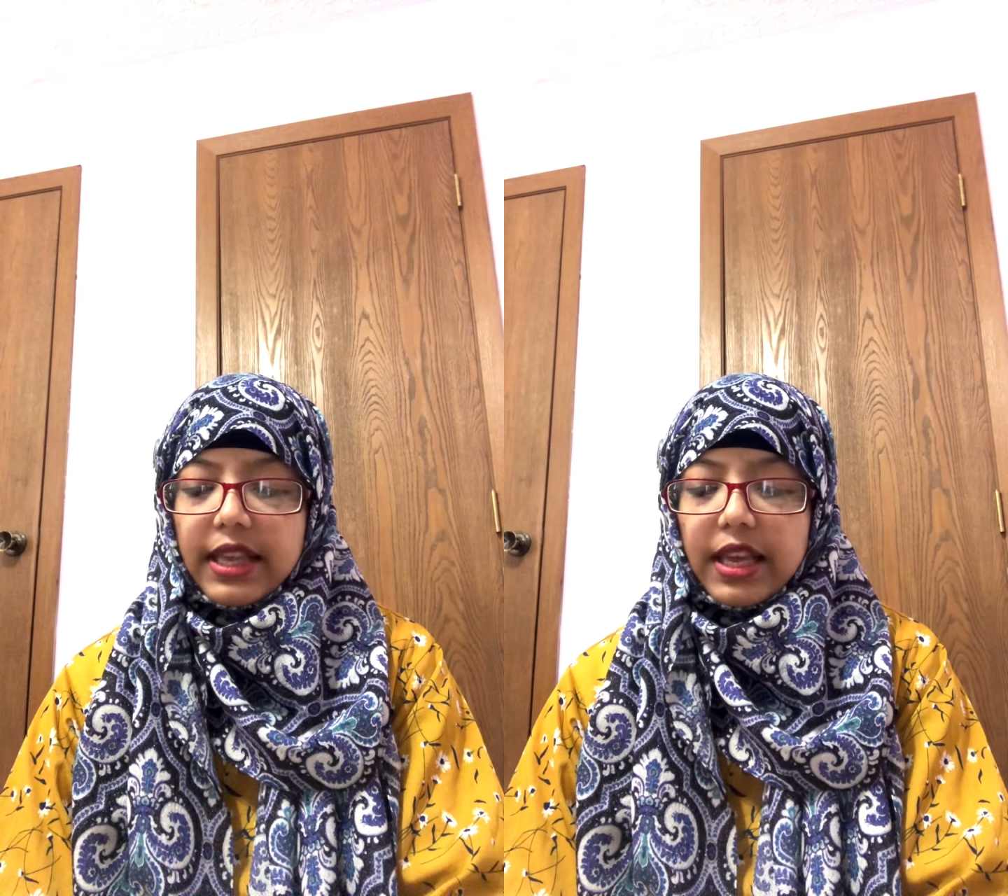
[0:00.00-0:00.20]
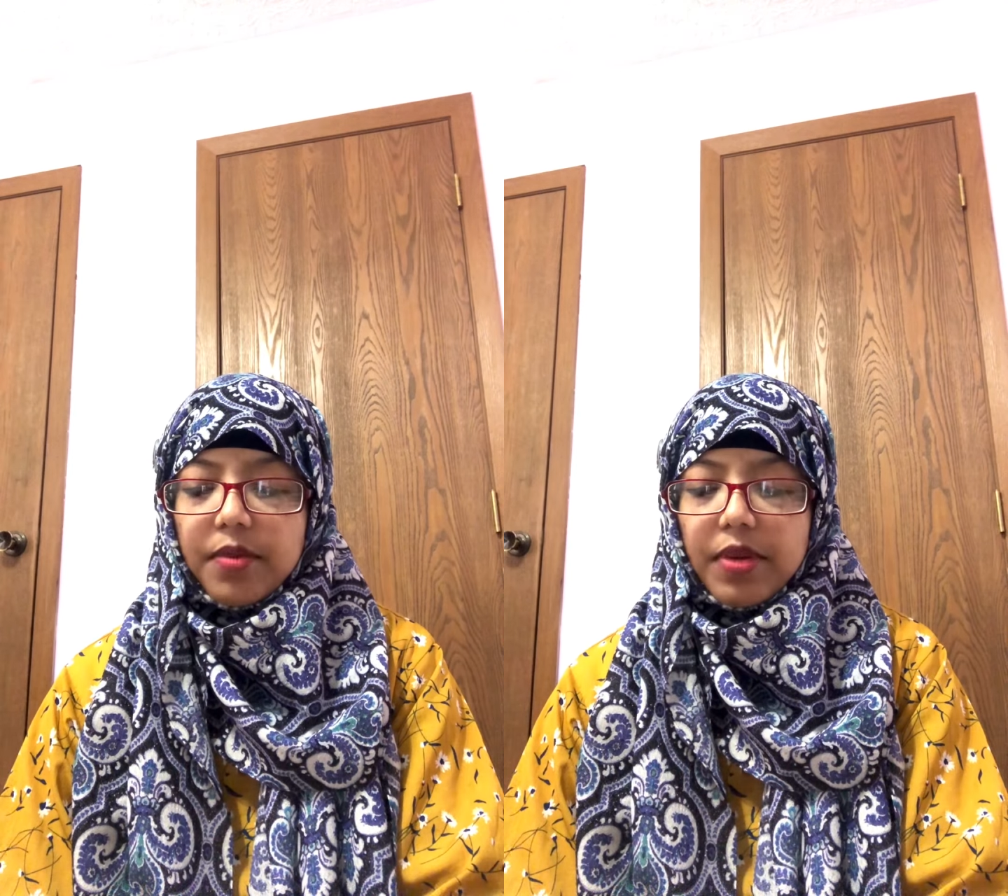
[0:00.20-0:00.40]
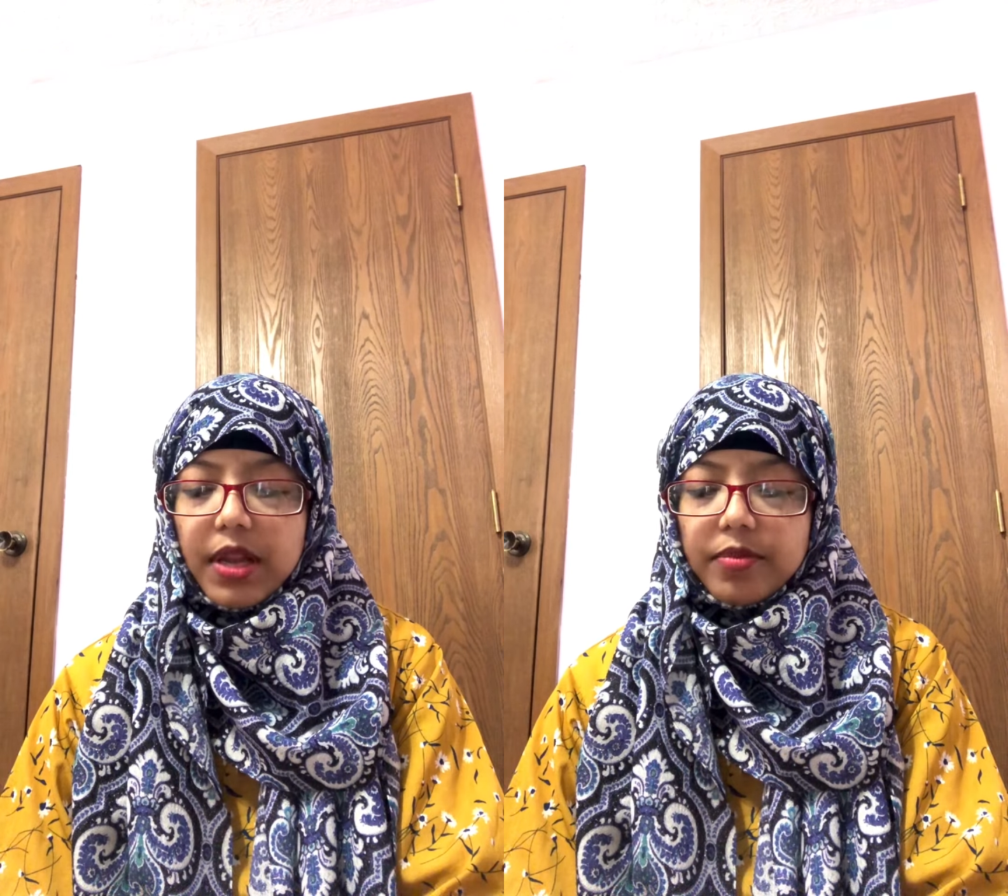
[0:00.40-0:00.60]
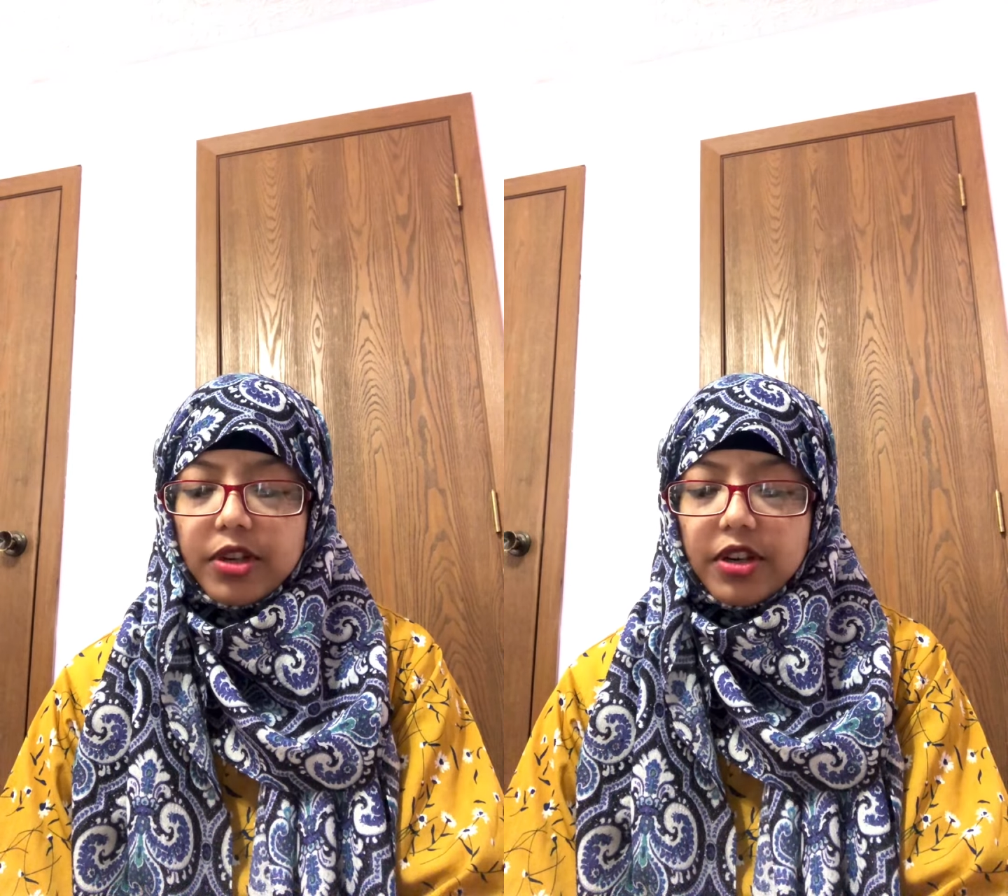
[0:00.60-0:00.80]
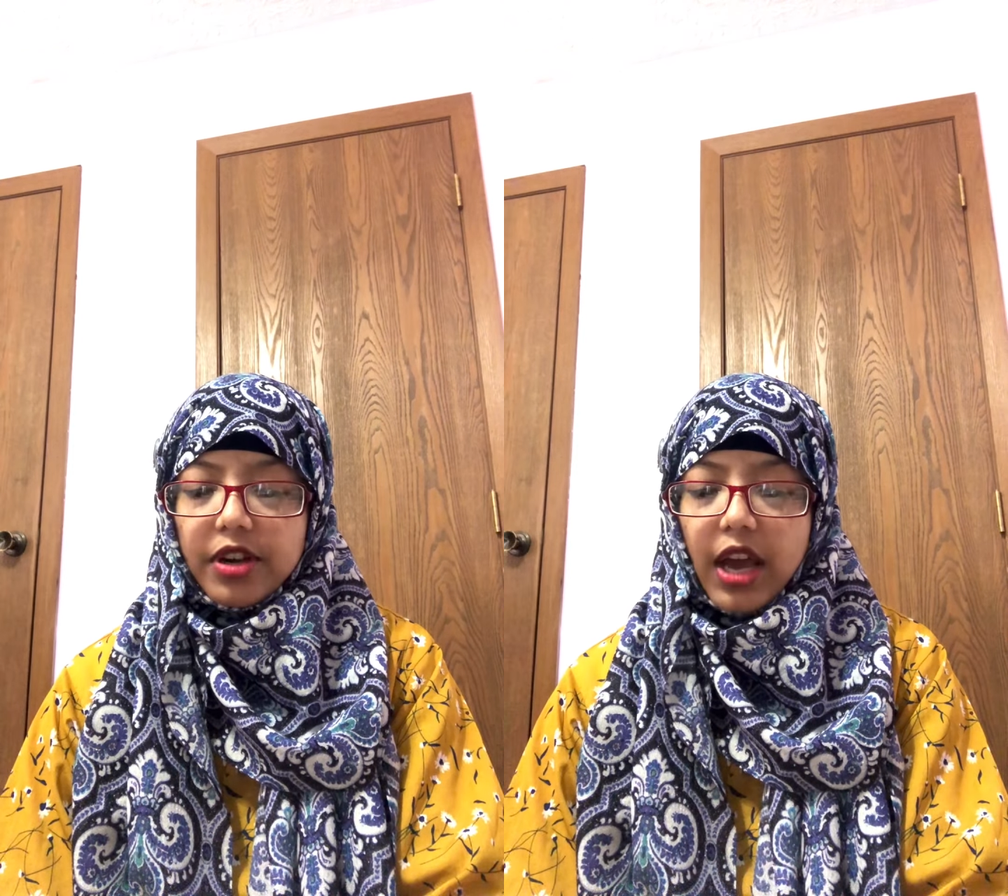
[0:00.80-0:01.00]
in
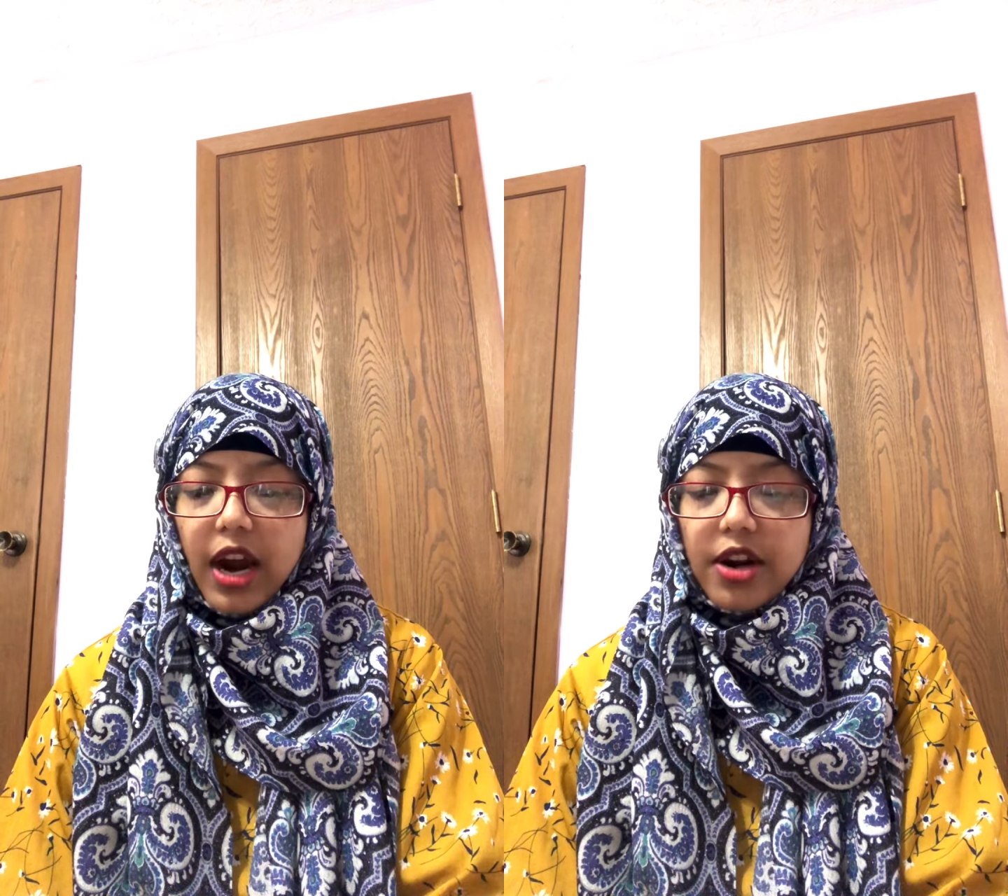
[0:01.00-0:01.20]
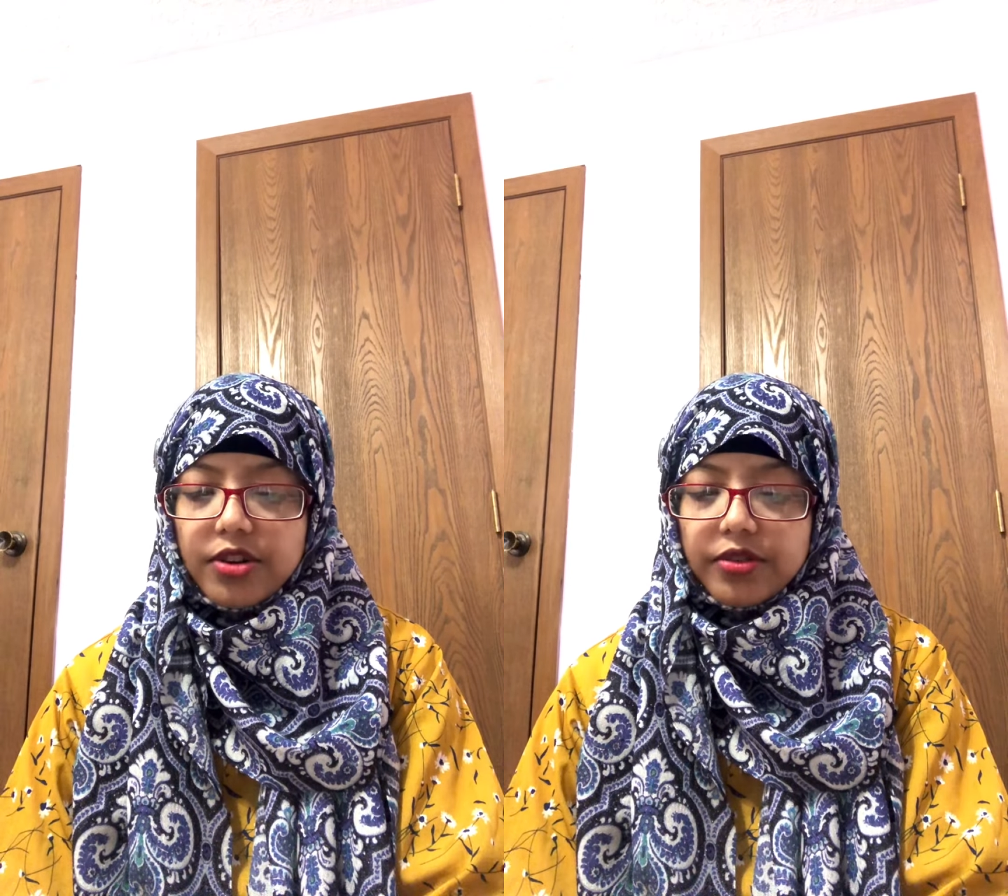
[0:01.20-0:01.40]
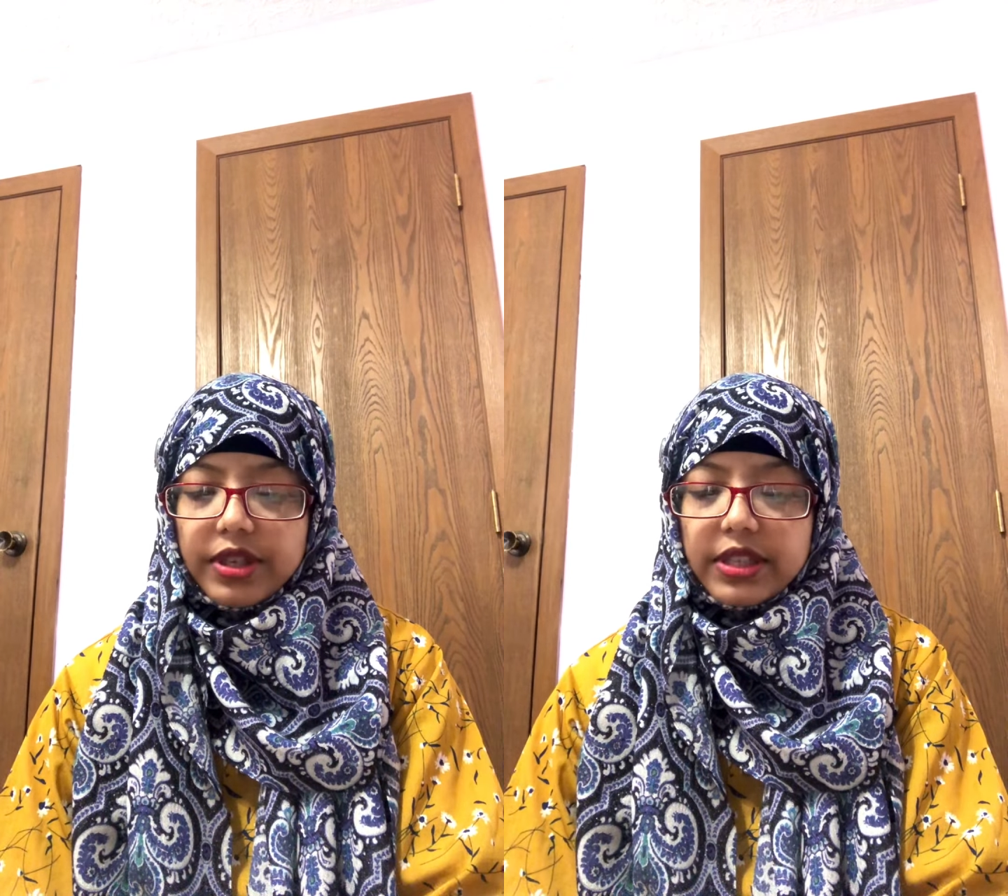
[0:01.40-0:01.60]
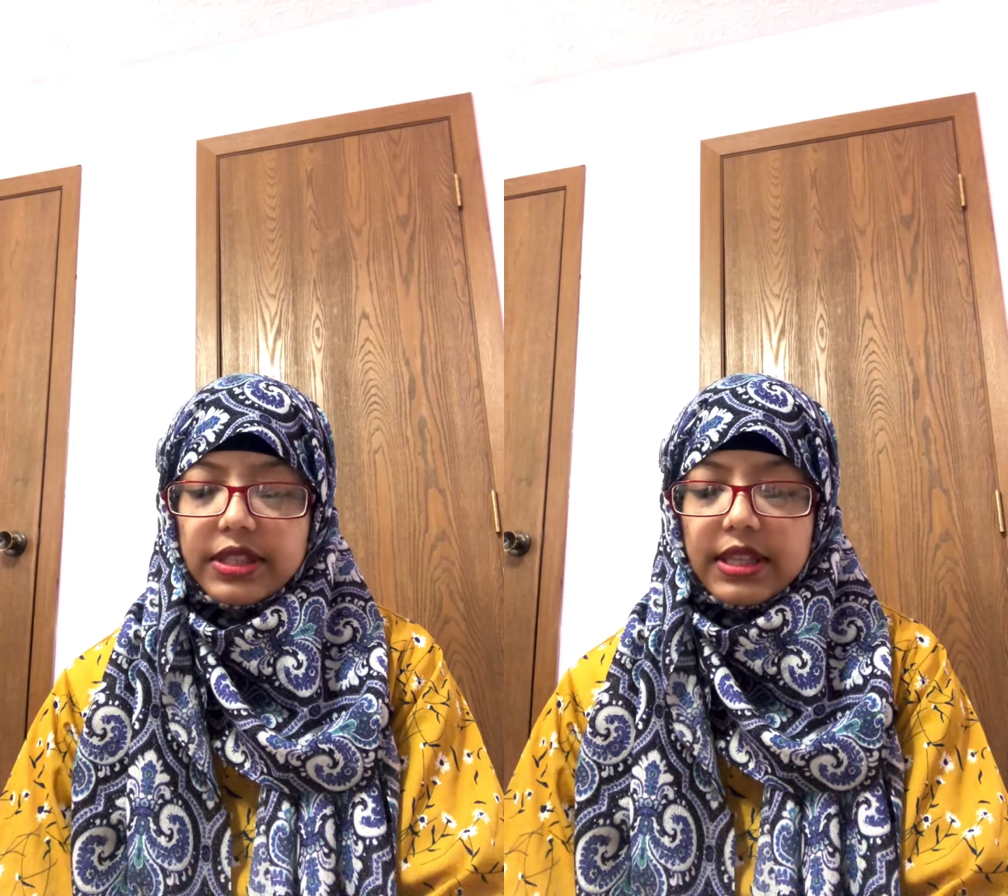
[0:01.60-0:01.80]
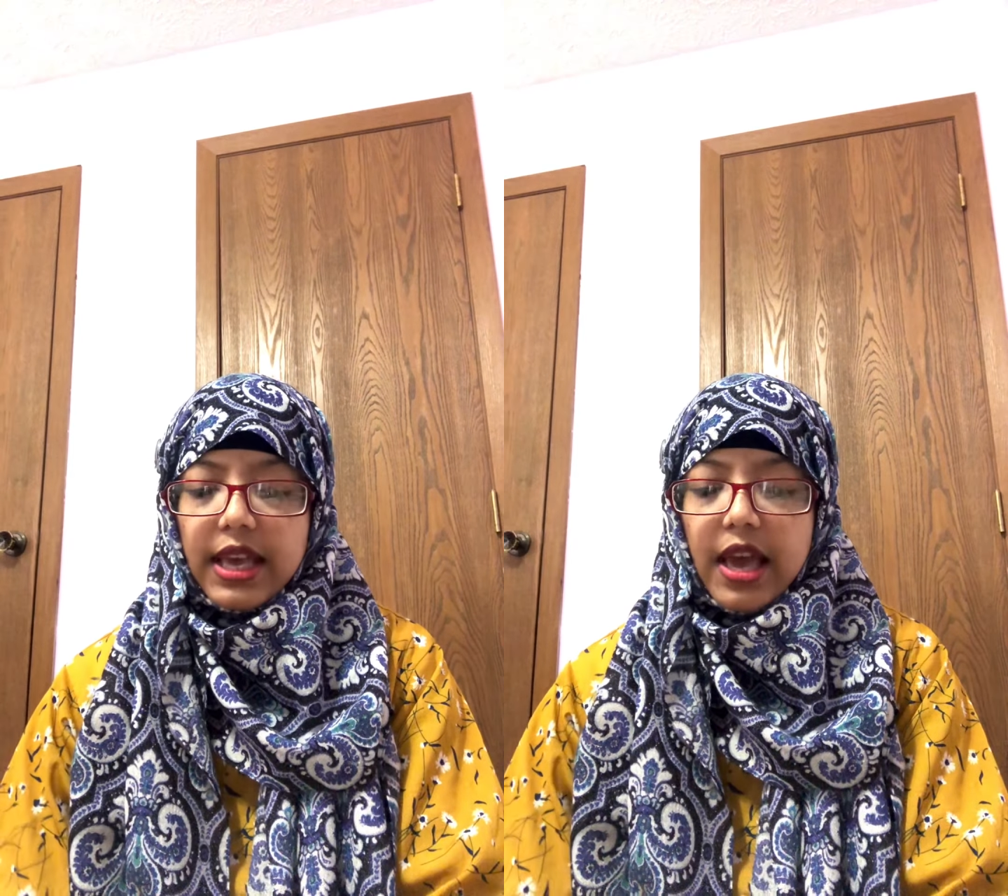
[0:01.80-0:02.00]
pulmonary arteries